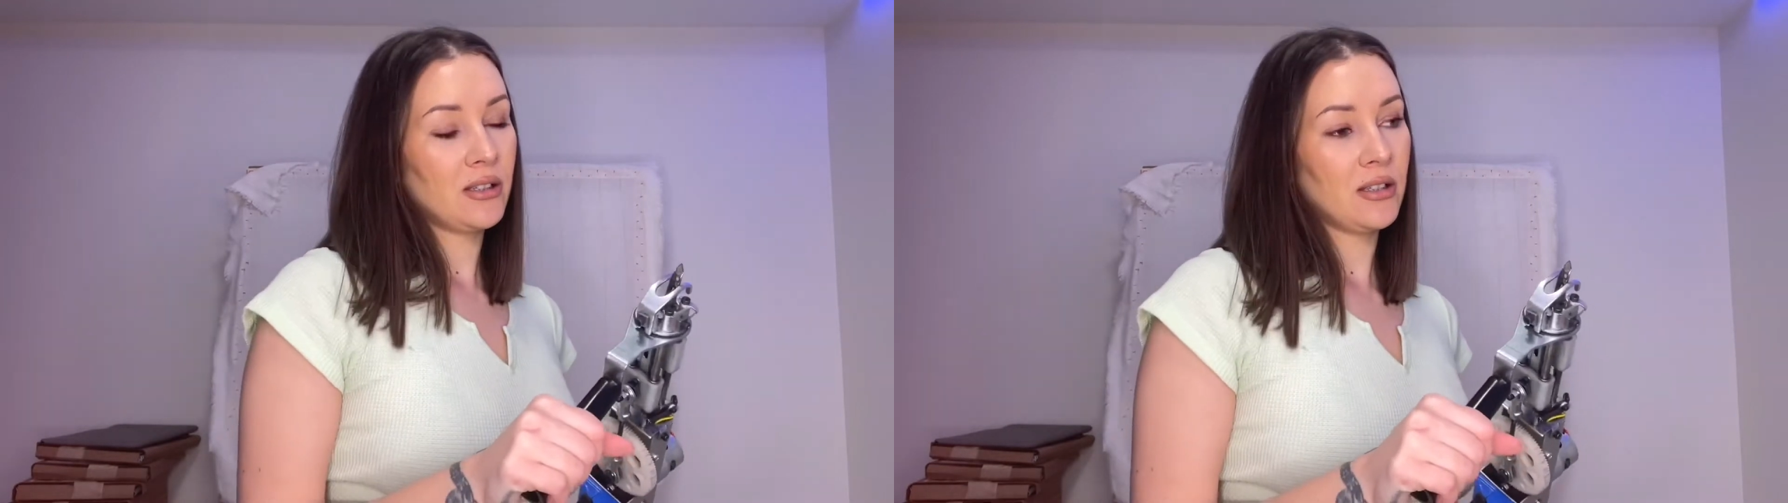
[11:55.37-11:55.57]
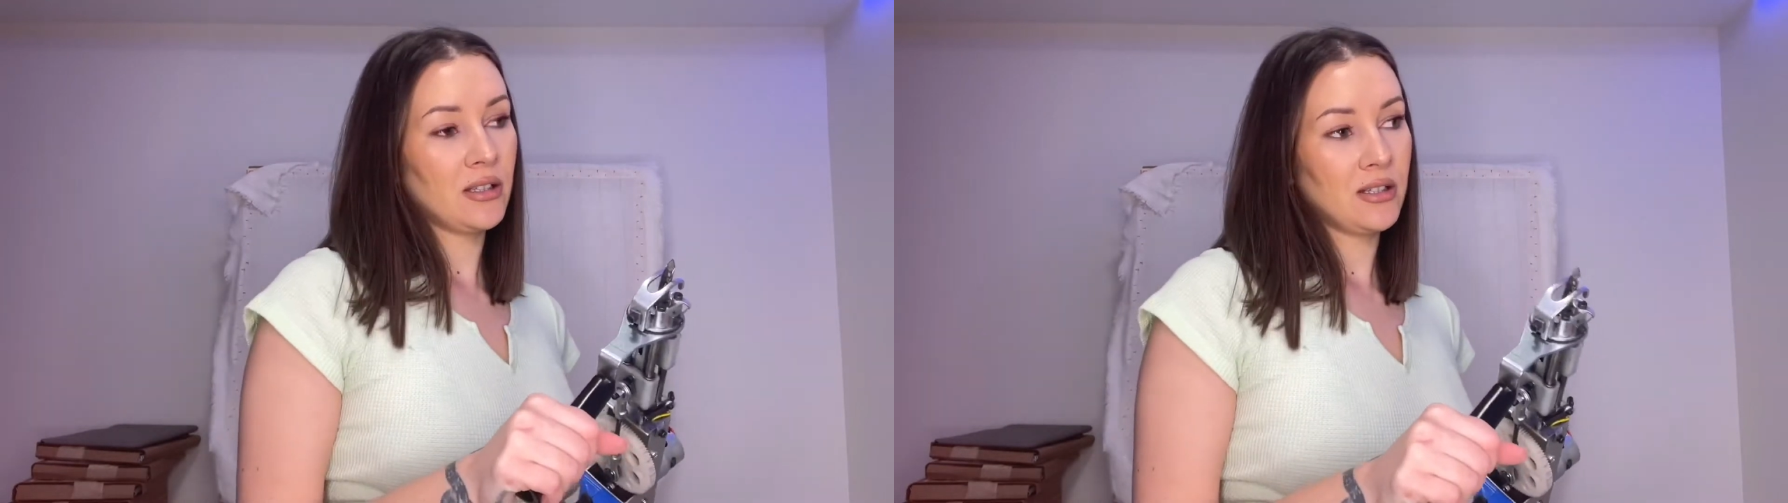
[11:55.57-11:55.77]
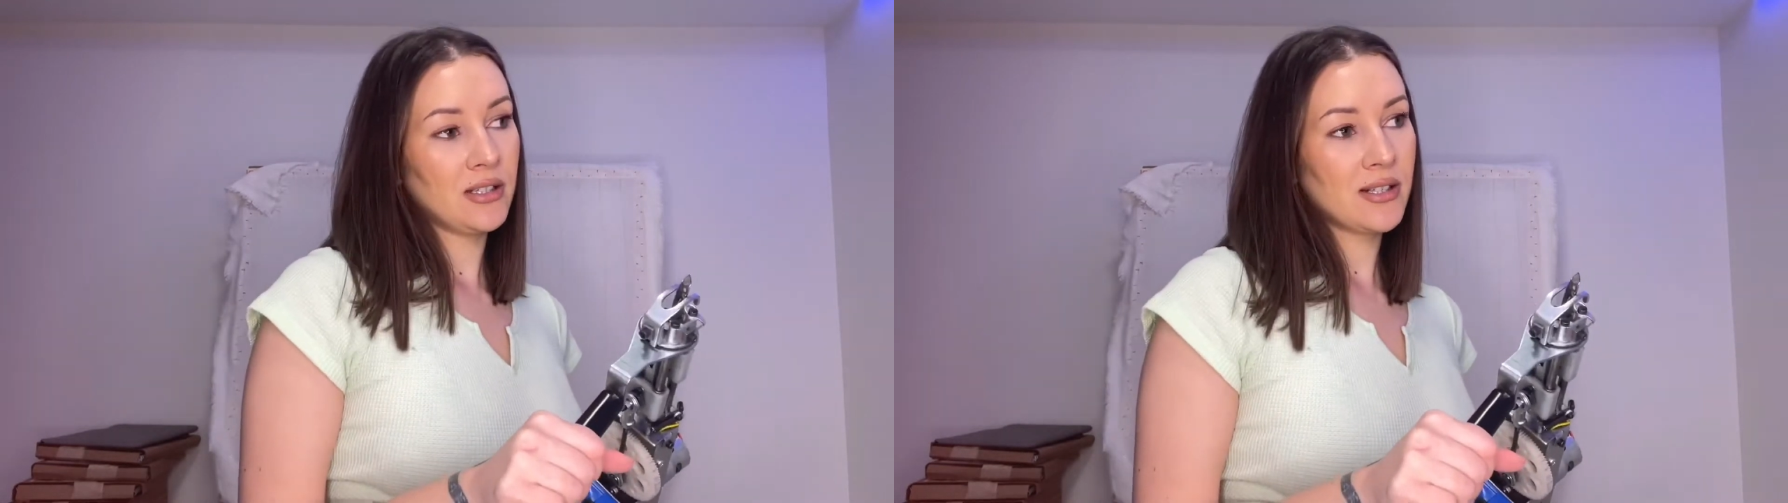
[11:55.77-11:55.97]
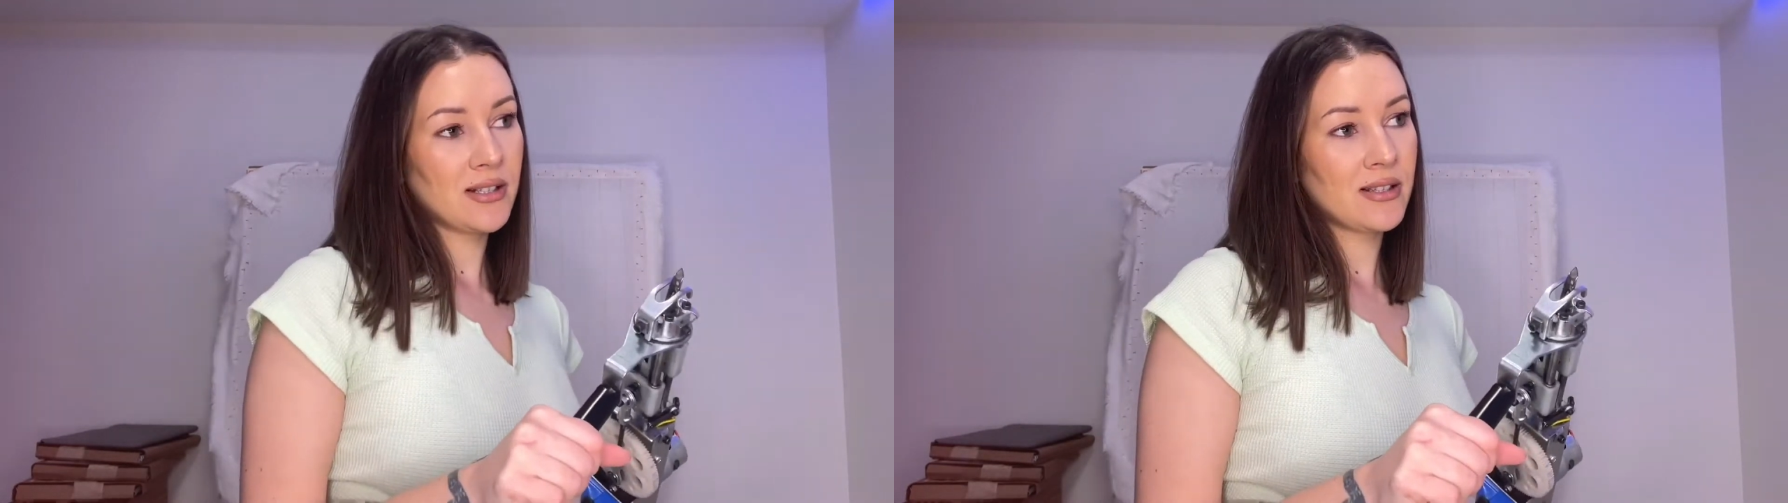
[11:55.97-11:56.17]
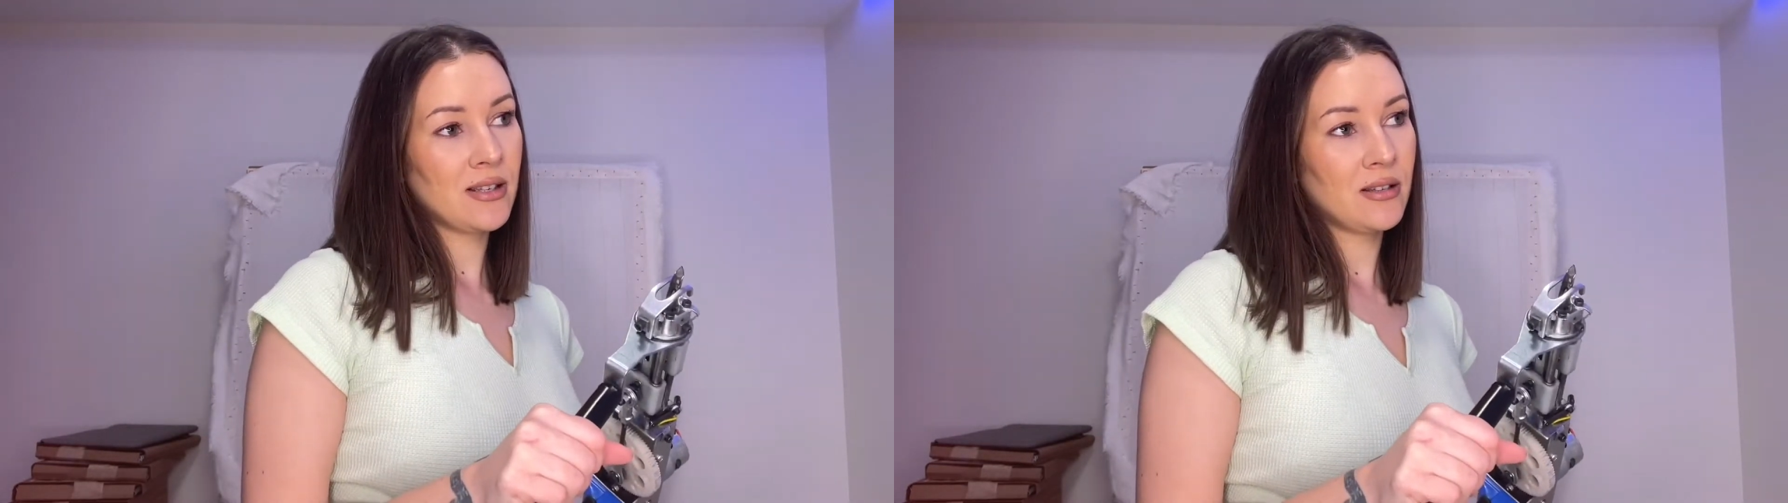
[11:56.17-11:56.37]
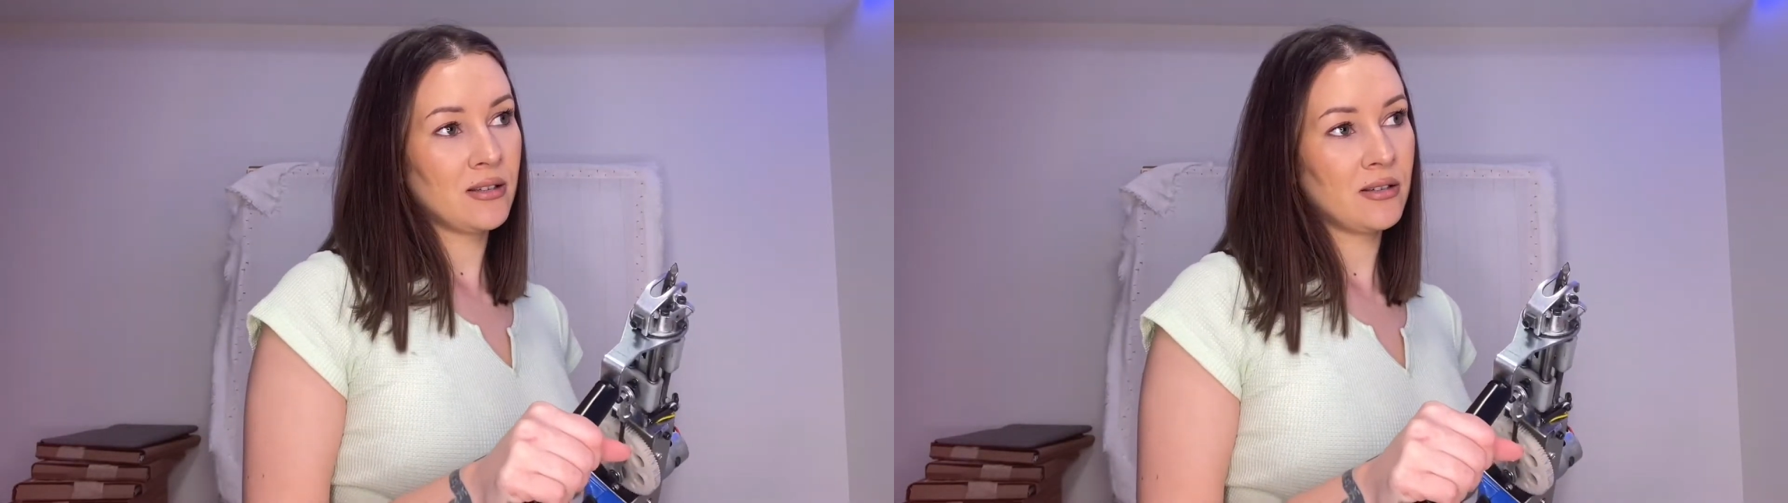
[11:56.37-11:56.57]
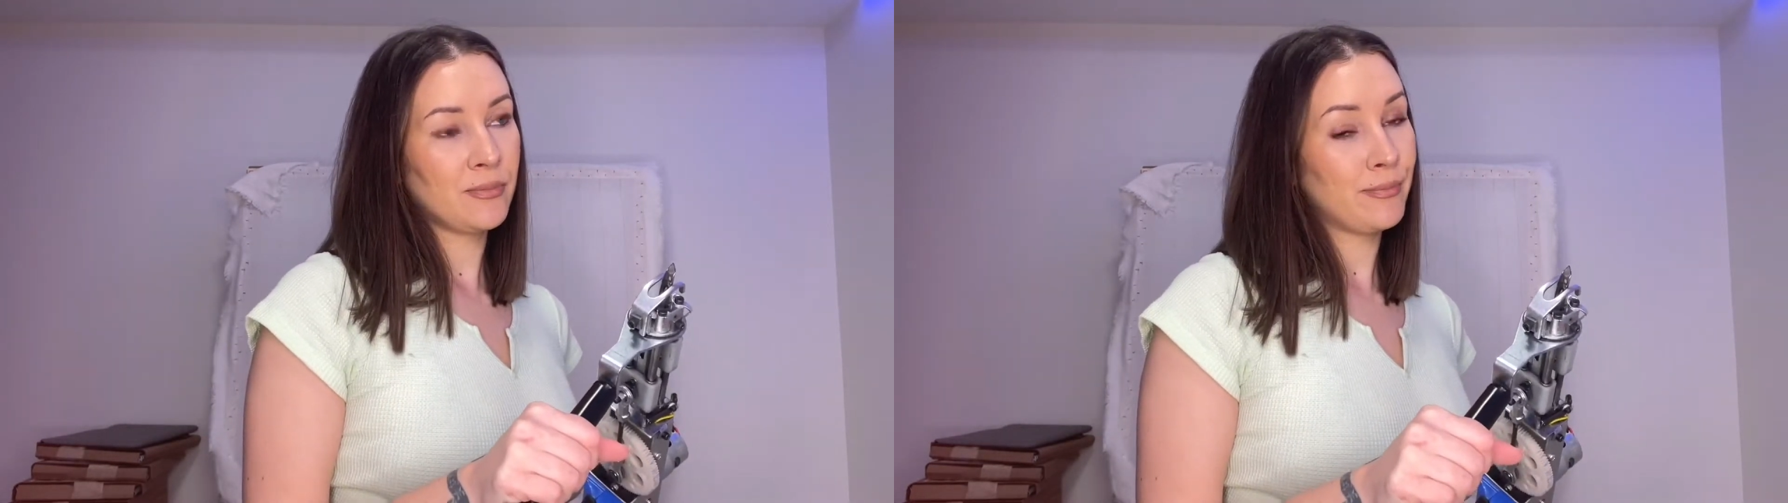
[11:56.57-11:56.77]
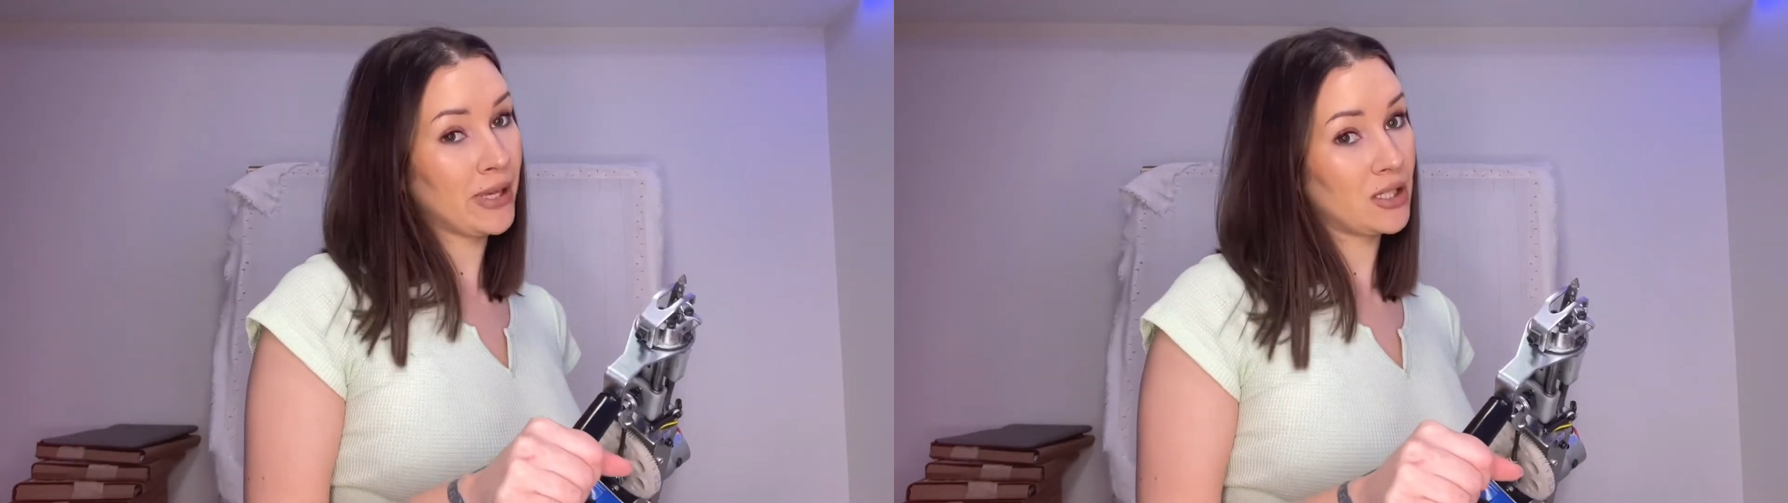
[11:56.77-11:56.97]
it is
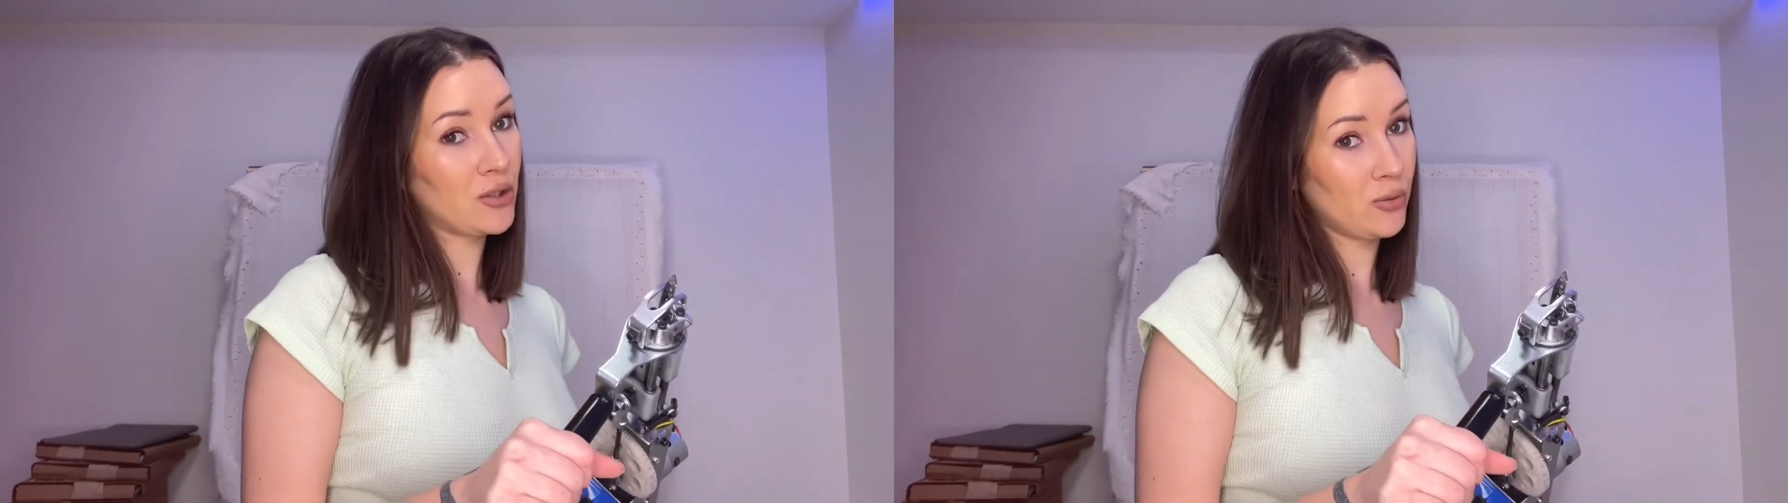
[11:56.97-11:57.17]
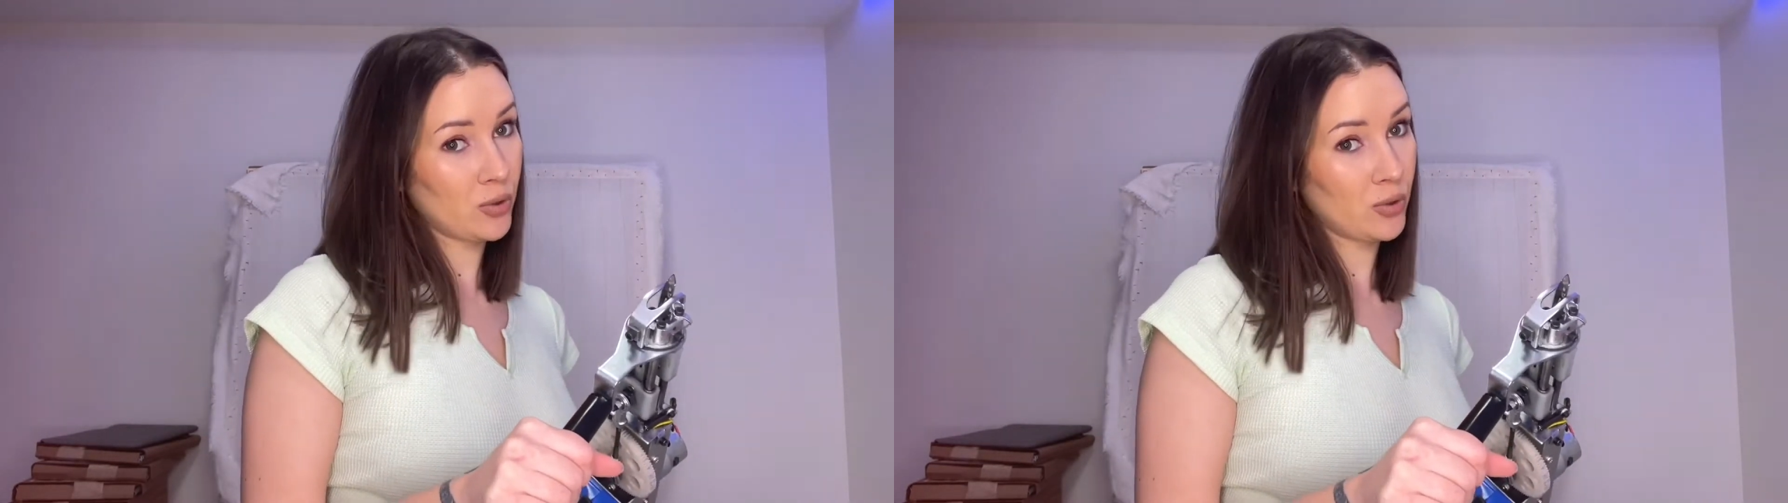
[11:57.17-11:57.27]
better to